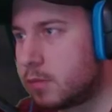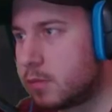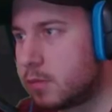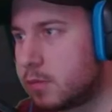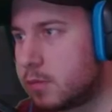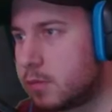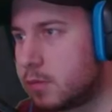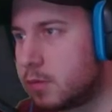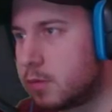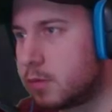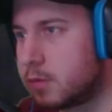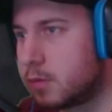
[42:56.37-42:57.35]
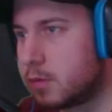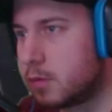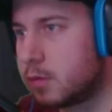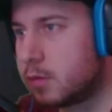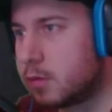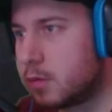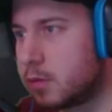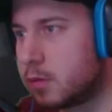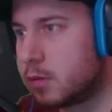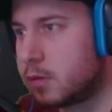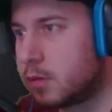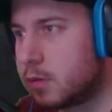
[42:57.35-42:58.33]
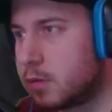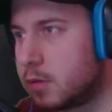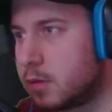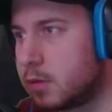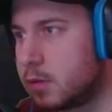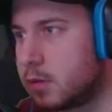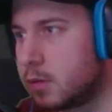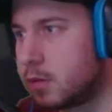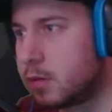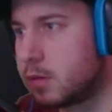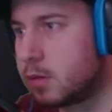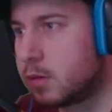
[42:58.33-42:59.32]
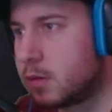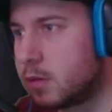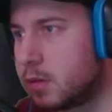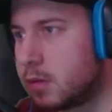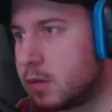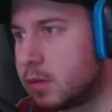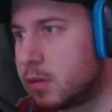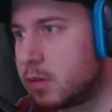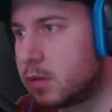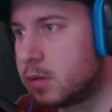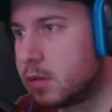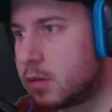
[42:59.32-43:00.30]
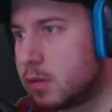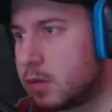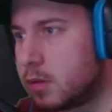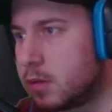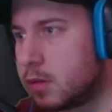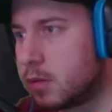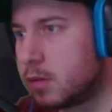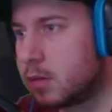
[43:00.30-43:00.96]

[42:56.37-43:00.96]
Nothing is said.